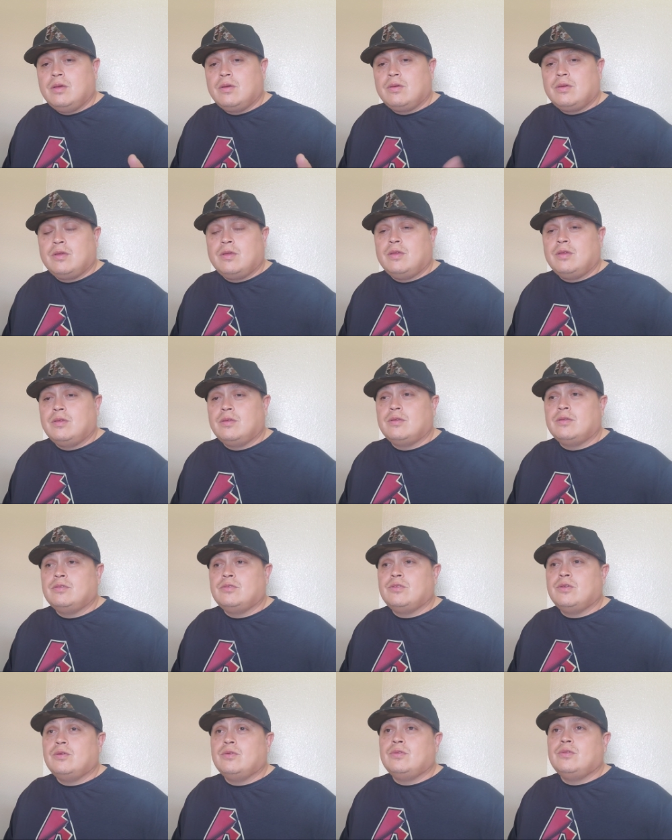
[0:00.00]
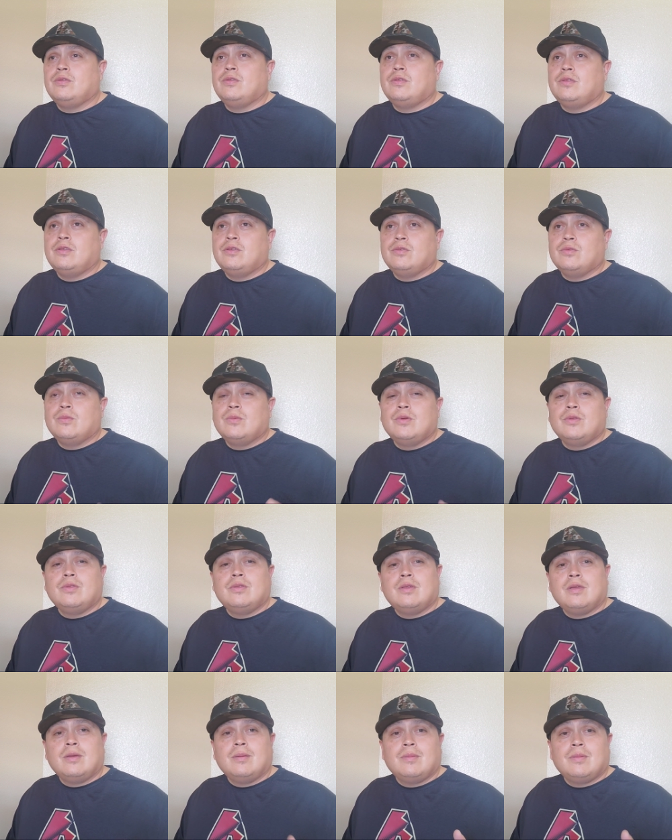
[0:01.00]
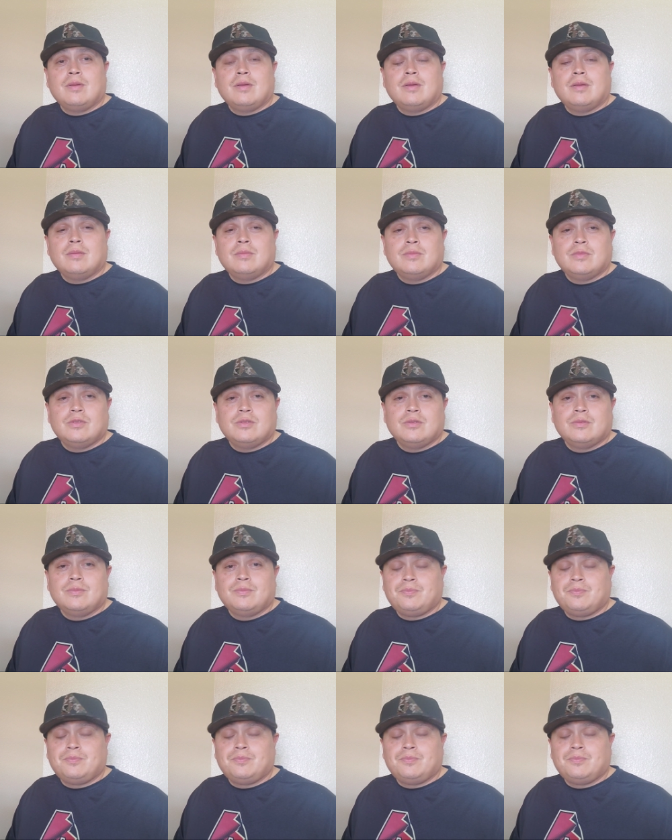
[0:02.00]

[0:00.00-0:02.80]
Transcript: Okay, so this one time comes